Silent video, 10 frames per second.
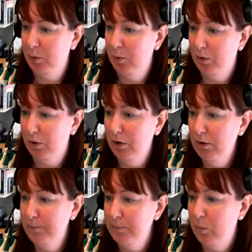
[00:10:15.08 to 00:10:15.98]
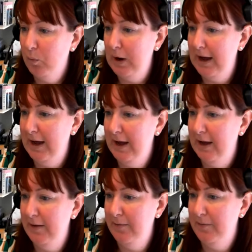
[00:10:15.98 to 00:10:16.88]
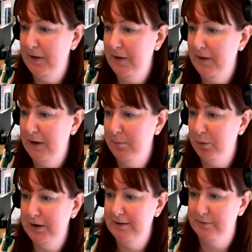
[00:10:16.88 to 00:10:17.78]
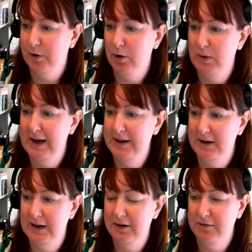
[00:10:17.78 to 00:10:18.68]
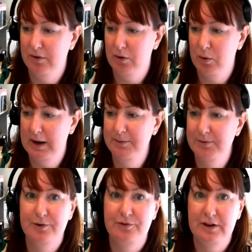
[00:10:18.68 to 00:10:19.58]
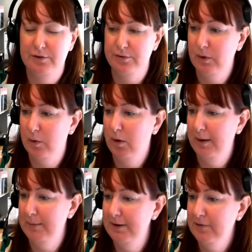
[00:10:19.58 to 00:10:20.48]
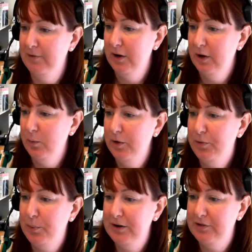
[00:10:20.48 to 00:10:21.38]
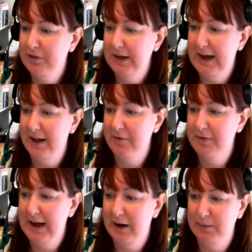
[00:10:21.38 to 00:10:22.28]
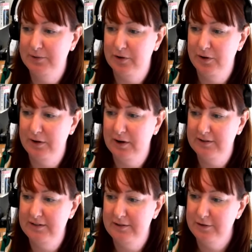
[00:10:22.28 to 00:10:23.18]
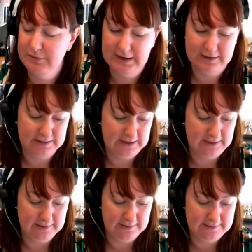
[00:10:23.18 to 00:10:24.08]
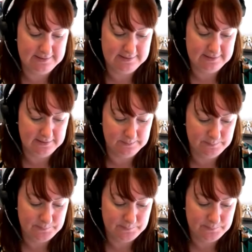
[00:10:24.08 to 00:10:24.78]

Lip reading: or where the employee's role had inherent requirements or essential requirements with which the out-of-hours conduct is directly inconsistent.